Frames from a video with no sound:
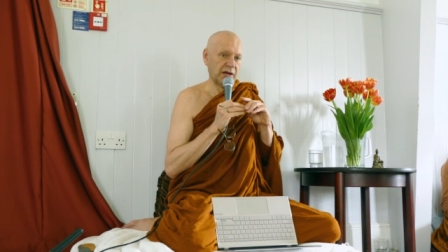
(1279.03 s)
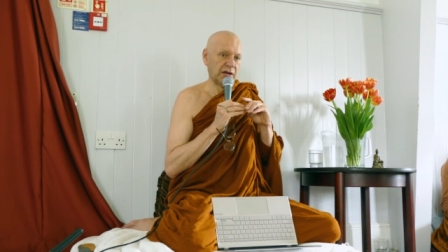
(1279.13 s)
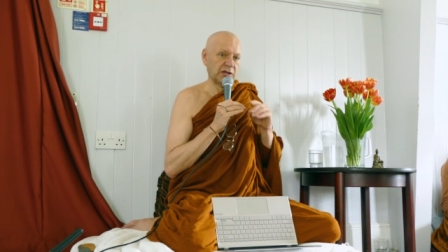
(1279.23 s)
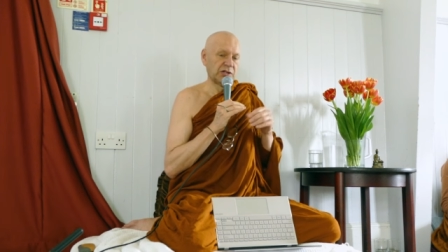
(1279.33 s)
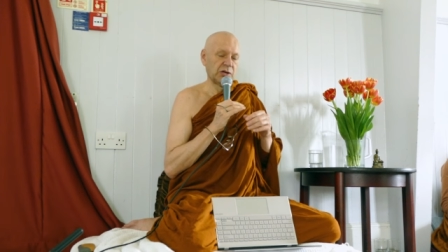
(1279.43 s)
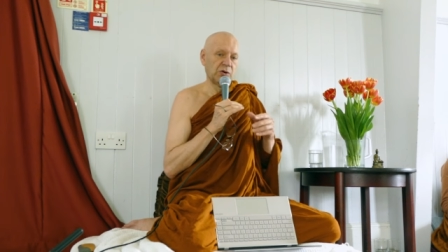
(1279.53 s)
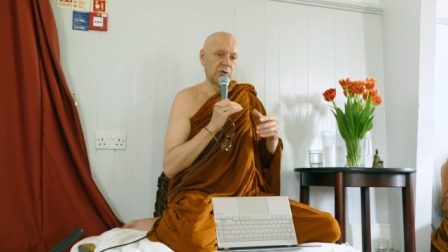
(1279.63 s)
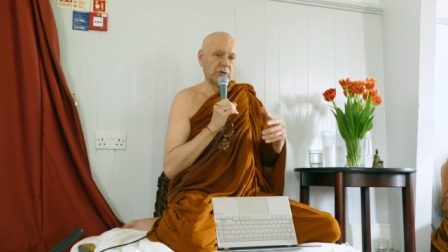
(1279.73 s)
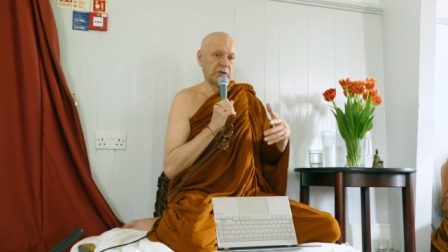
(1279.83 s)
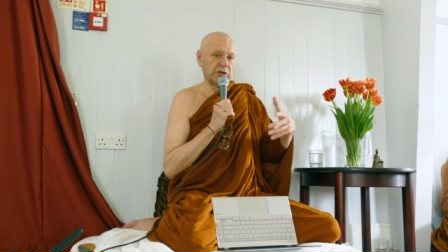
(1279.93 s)

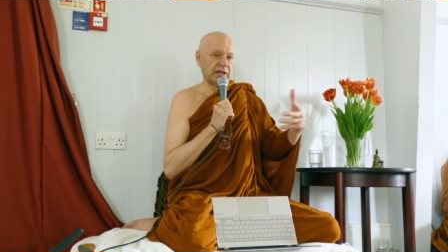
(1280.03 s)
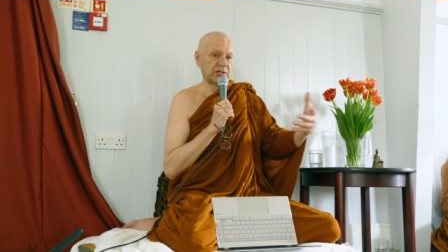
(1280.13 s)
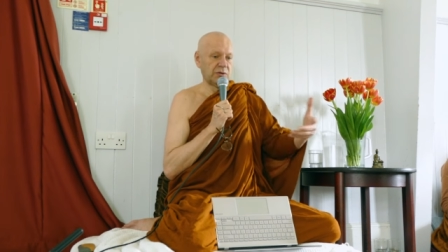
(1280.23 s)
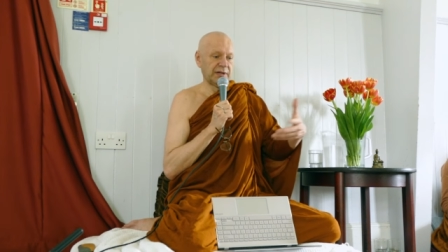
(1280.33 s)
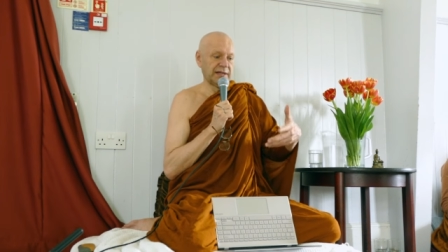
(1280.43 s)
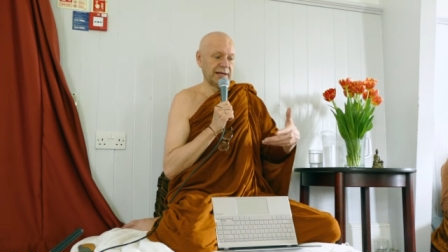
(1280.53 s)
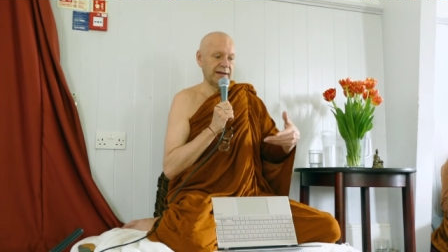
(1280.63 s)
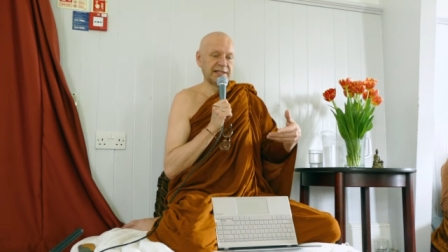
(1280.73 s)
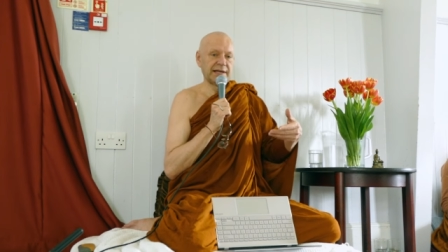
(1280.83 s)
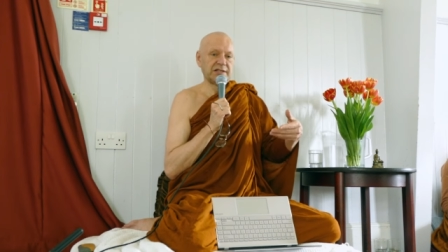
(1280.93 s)
So, as soon as there
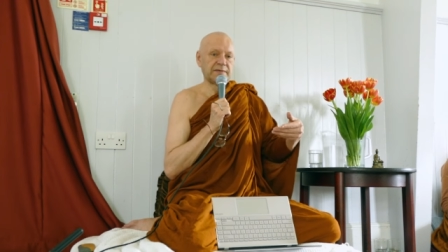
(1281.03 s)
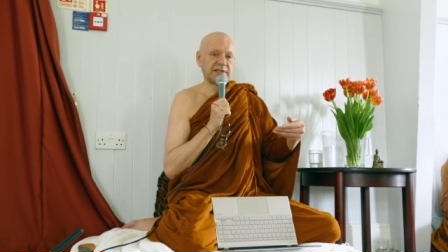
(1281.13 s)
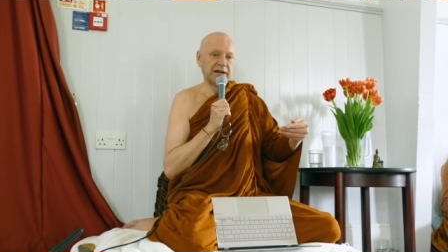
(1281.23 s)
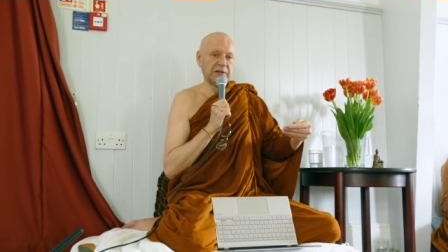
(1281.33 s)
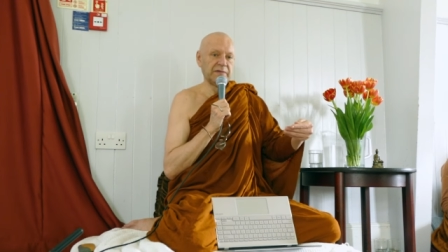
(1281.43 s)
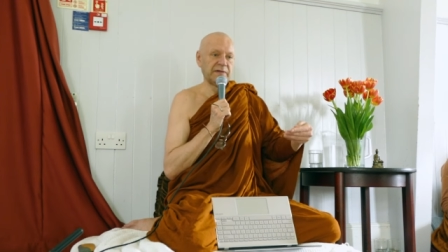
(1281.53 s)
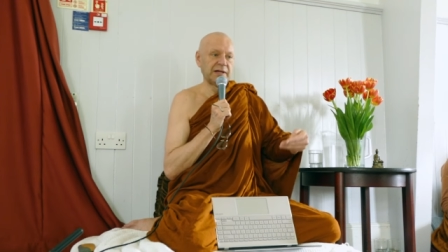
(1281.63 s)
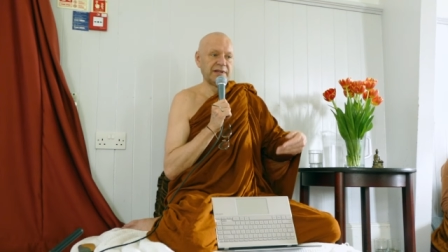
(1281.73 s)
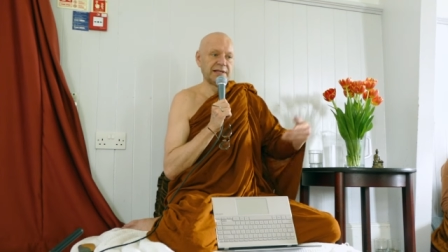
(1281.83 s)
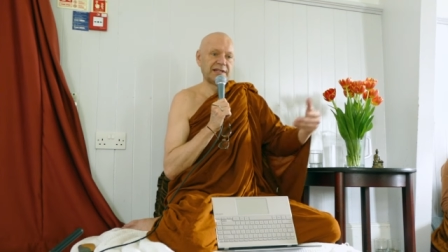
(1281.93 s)
is a sense of self,
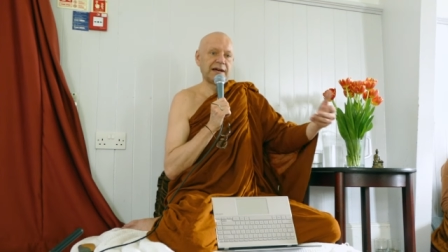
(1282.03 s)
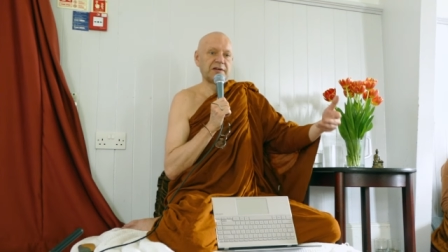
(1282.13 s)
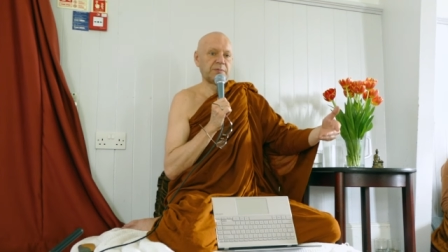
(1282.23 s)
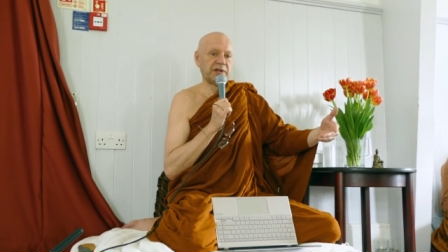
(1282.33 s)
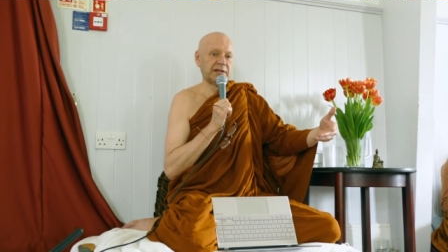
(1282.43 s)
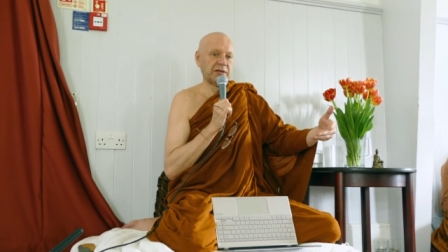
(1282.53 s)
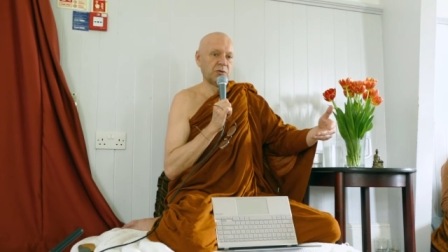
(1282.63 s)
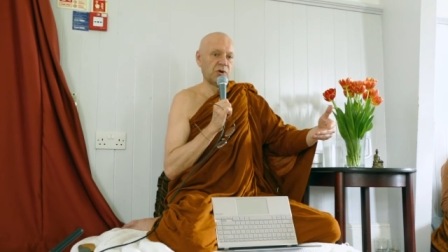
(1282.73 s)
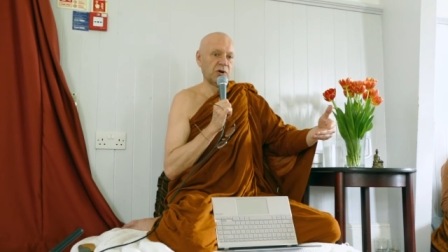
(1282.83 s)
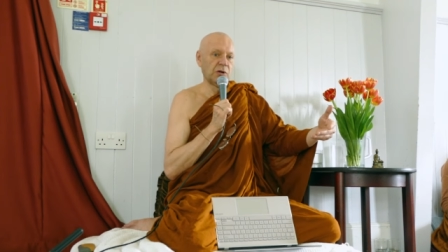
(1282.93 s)
there is attachment in the
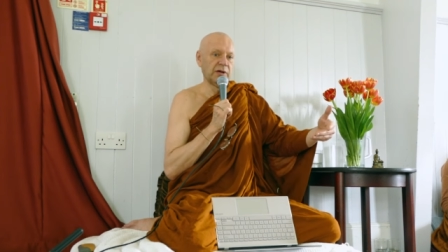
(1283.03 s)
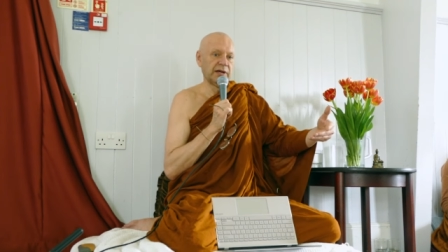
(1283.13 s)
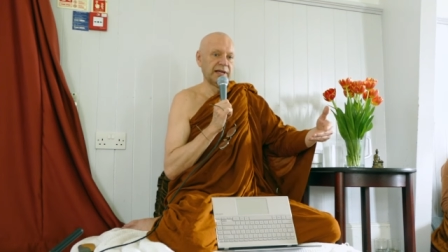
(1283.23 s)
world.